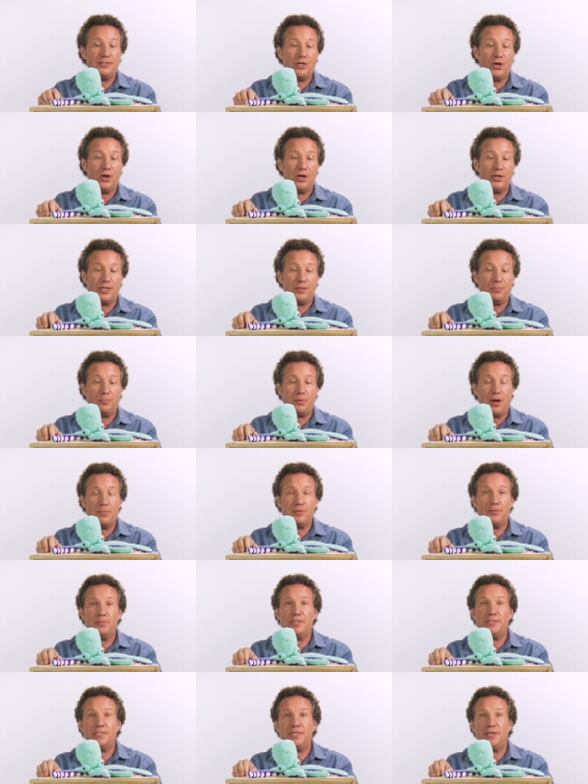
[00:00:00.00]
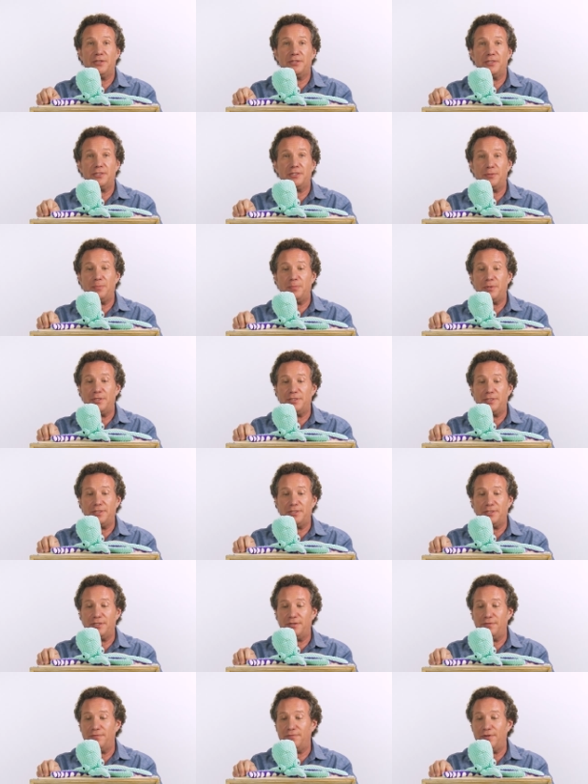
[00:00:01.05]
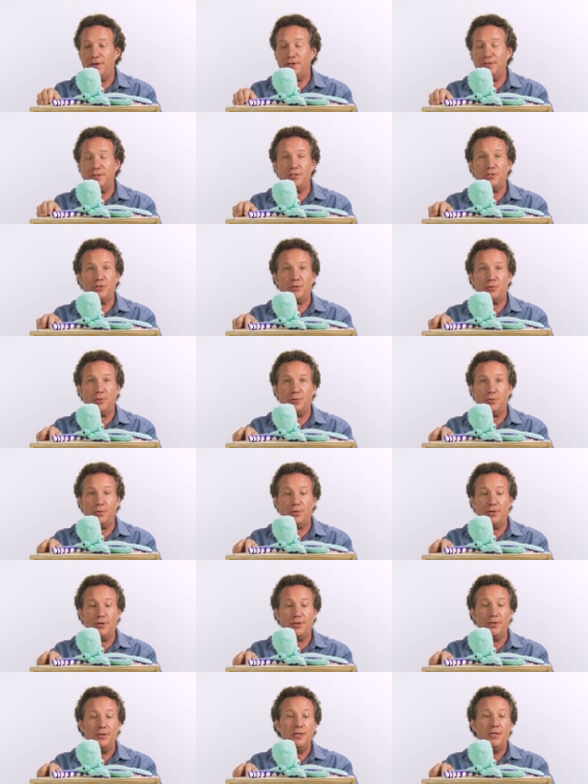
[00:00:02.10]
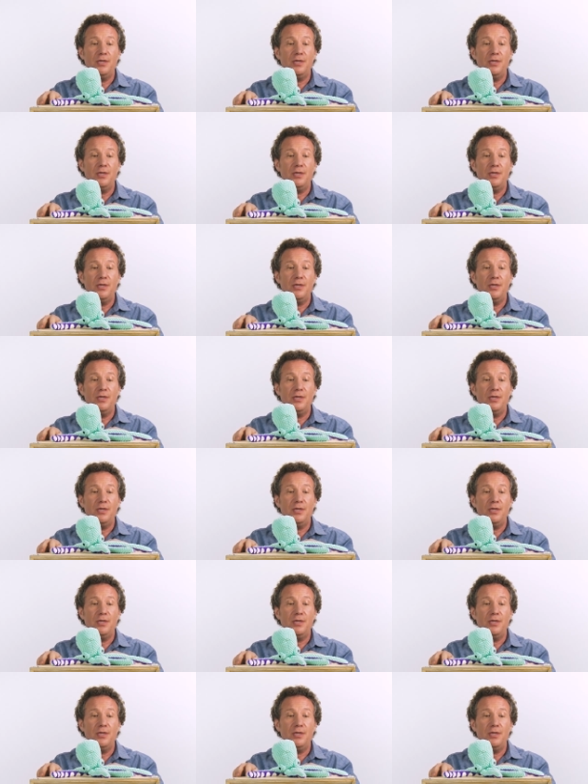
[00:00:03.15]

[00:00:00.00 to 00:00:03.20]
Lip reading: dog could probably tear this to pieces in fairly short order.